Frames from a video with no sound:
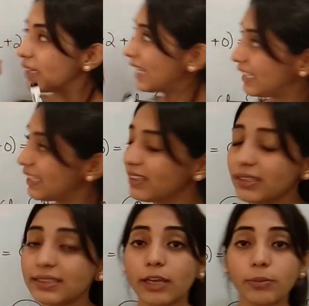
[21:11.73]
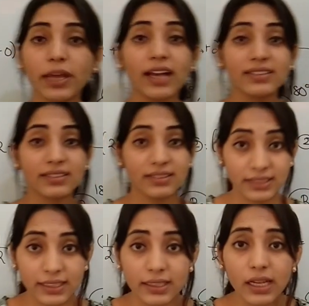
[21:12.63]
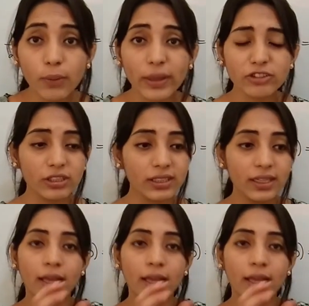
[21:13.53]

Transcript: Either this can be asked as a theory question,